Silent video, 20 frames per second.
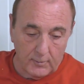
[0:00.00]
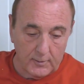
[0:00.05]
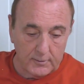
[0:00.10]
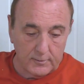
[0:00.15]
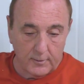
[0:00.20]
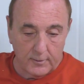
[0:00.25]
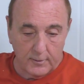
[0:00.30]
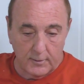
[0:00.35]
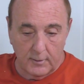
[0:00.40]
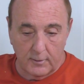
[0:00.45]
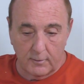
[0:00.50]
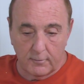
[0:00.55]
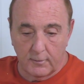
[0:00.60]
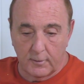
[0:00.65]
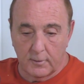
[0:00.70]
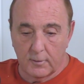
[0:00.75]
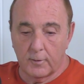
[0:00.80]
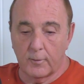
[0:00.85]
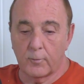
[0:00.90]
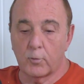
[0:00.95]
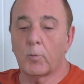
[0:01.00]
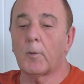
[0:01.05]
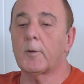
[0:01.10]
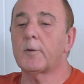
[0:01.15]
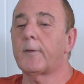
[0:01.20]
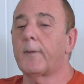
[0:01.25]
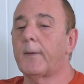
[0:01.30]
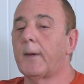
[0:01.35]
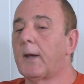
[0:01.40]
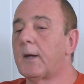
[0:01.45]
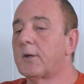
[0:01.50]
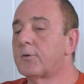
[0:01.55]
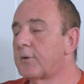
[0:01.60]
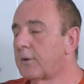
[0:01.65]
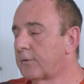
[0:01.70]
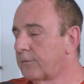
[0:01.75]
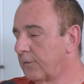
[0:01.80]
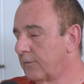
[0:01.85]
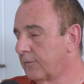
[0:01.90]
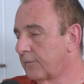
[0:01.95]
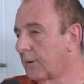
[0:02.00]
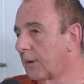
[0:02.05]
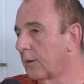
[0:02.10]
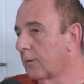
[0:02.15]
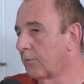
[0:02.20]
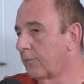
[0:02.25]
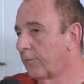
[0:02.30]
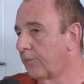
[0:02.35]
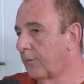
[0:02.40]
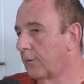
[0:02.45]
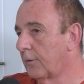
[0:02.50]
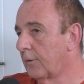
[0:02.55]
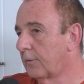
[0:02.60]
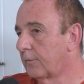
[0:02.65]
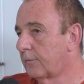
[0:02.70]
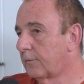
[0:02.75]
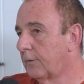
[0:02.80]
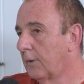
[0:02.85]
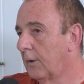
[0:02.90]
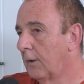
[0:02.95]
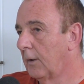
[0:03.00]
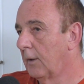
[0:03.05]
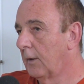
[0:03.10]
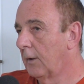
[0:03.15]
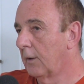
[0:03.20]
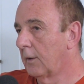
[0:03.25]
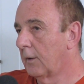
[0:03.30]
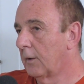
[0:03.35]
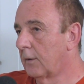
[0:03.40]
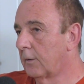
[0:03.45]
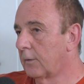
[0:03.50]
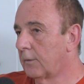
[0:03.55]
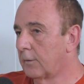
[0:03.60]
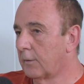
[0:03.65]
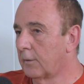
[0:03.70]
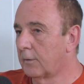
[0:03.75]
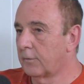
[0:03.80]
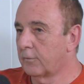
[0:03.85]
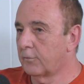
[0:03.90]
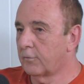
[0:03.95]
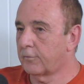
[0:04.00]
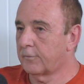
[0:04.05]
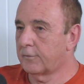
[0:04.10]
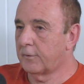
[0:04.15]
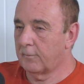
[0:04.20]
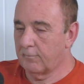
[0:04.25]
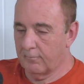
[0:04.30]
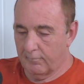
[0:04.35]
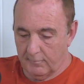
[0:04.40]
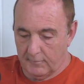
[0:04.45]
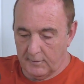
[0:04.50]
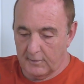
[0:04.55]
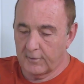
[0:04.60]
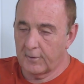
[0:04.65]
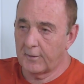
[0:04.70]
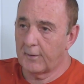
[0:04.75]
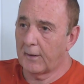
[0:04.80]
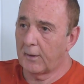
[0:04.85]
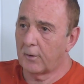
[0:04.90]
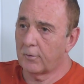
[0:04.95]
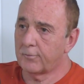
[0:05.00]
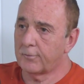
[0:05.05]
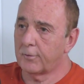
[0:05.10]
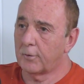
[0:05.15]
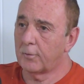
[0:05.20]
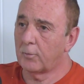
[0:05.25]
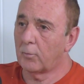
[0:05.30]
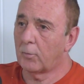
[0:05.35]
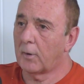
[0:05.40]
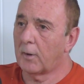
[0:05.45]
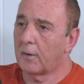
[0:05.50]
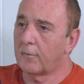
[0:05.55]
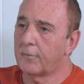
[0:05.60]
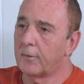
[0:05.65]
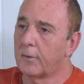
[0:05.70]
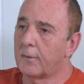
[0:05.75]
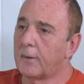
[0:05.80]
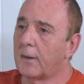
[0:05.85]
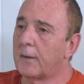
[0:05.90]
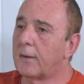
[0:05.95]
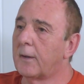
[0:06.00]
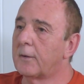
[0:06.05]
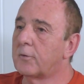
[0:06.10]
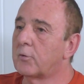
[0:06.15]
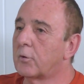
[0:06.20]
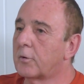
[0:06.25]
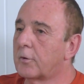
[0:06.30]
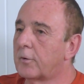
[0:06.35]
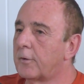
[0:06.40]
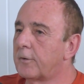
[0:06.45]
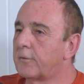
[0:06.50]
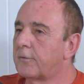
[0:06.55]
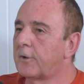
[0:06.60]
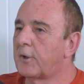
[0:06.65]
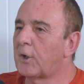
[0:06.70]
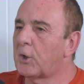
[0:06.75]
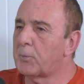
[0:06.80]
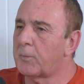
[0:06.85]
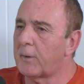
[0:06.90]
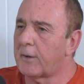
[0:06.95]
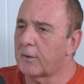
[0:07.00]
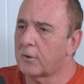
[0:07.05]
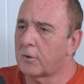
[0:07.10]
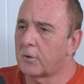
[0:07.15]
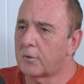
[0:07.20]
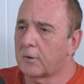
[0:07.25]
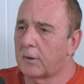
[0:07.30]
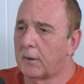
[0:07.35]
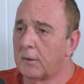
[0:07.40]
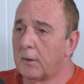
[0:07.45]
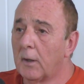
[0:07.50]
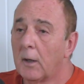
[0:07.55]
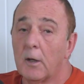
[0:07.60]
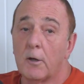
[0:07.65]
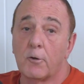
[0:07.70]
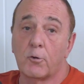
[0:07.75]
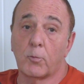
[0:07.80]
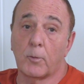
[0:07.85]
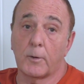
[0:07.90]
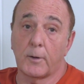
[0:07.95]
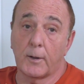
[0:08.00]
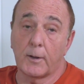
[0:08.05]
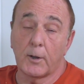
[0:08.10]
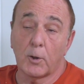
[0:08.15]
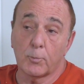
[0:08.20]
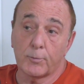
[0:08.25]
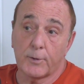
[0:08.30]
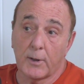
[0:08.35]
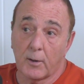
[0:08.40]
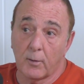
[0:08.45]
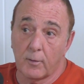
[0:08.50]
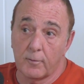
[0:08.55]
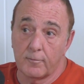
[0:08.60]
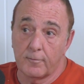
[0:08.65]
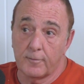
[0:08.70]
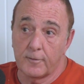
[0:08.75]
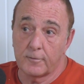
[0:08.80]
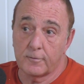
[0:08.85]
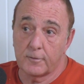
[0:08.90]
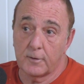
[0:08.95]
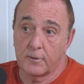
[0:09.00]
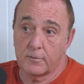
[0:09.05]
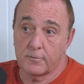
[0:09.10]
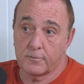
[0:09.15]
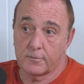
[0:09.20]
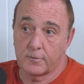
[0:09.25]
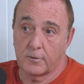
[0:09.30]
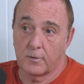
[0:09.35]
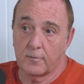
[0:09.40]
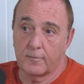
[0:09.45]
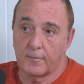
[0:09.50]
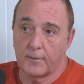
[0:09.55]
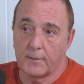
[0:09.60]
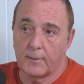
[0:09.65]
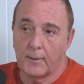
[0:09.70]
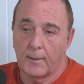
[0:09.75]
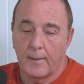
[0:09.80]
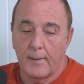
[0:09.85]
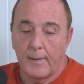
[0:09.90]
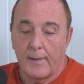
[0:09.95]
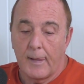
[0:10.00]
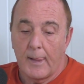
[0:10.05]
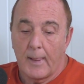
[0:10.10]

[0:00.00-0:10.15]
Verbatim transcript: She went to the she, she went to the hairdressing salon first, and and just did had her nails done and what have you. And then they took her and she did a bit of cooking. She went and helped out in visits, serving.